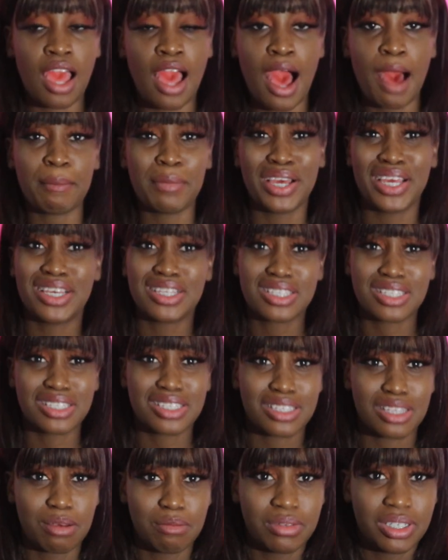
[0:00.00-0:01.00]
I'm gonna answer
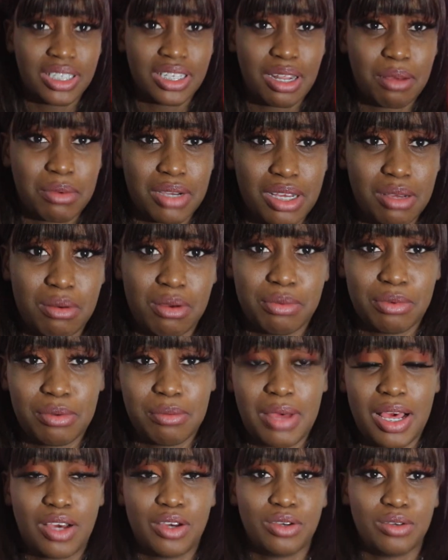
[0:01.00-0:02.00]
some and then I'm gonna come up with
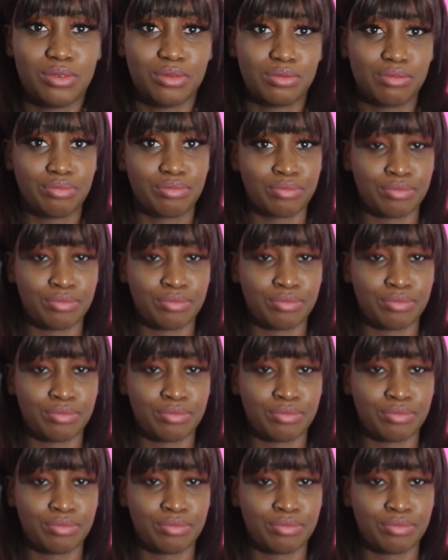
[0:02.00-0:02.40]
my own.